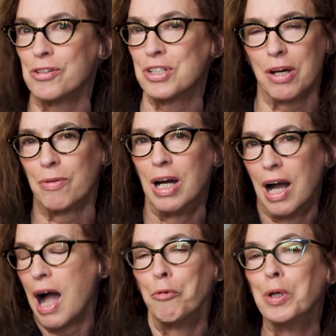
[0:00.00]
So
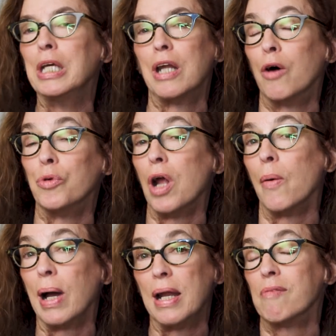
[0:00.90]
I really don't
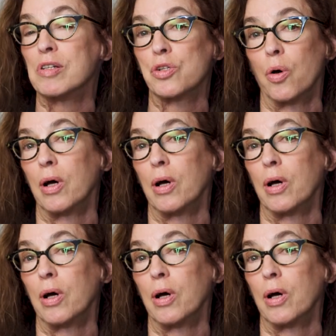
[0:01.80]
know. I never saw